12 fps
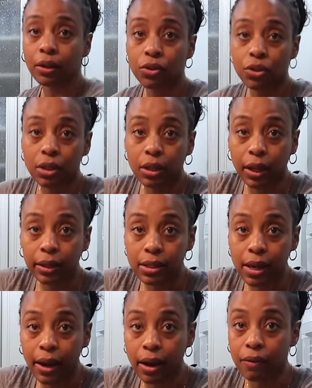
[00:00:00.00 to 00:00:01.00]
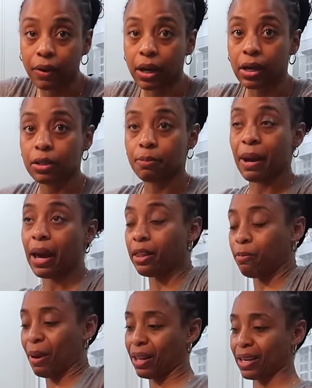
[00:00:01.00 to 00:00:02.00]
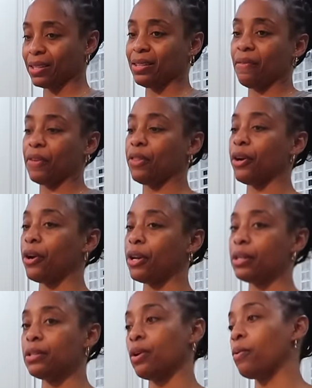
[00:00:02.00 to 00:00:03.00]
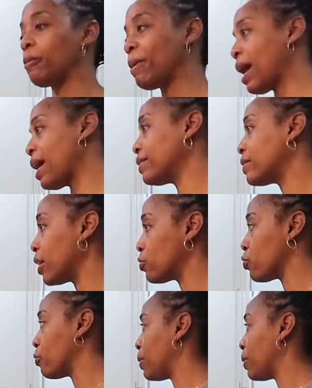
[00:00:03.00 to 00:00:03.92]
I usually like to have Anne's bath by like seven thirty, so we're behind schedule,